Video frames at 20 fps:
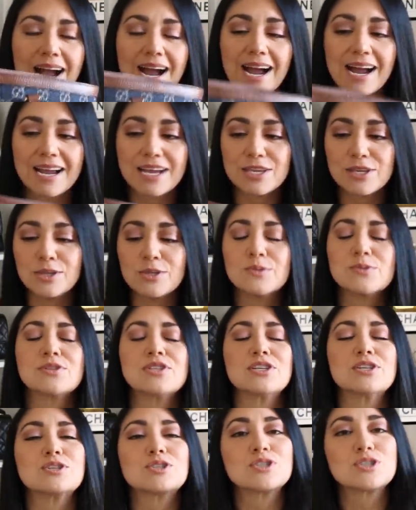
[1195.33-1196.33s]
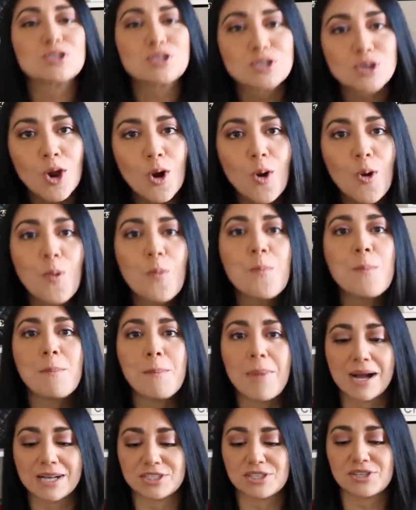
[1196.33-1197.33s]
I used it so
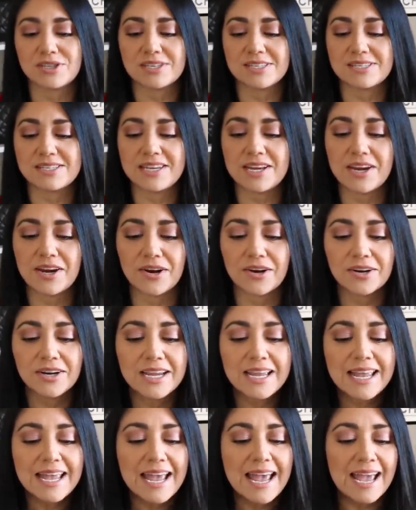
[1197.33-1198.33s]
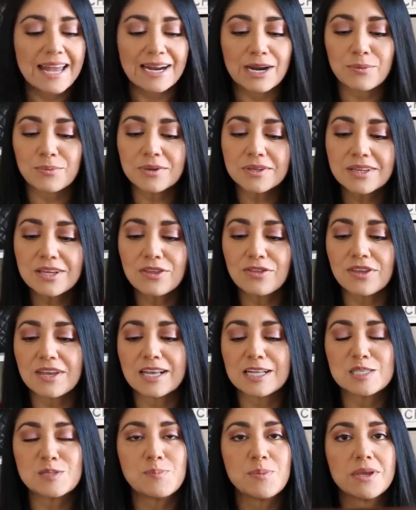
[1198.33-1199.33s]
much this year. And I really
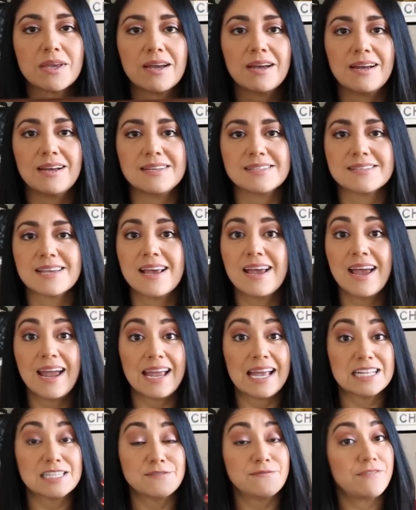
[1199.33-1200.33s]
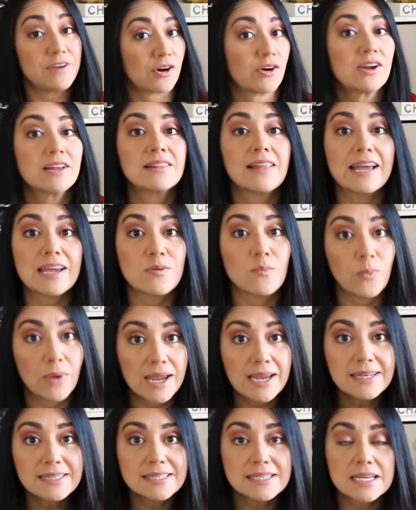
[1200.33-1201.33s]
think it's because it's very
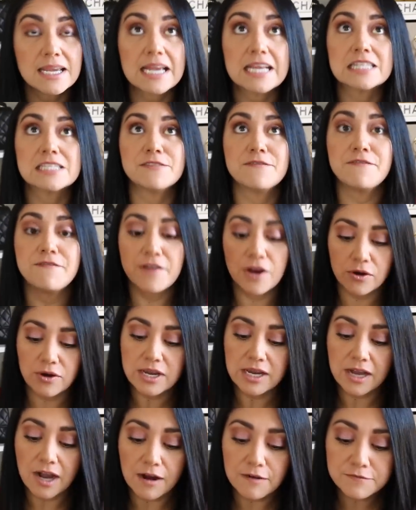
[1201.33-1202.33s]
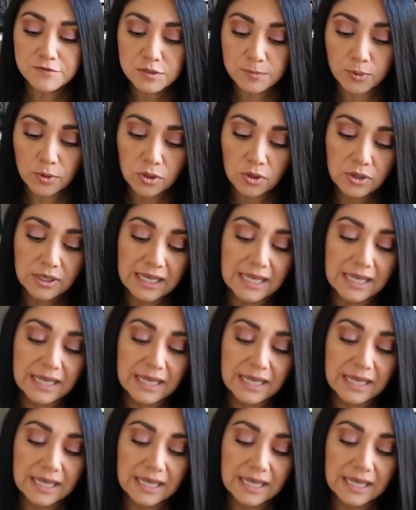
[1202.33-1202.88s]
lightweight. It's very comfortable.